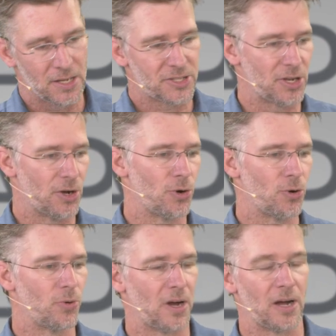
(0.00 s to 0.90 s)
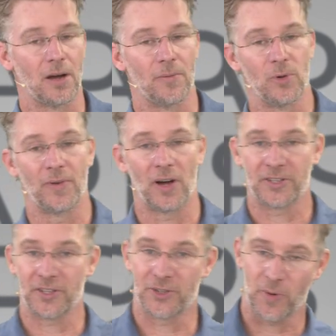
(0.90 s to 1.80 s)
So move on
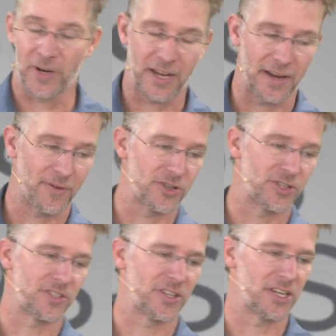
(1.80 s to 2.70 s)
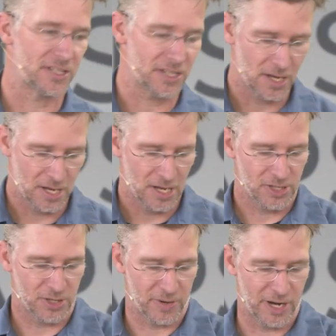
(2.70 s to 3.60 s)
to the 20K versions of these.
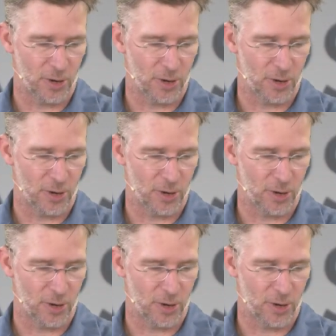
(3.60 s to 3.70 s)
So here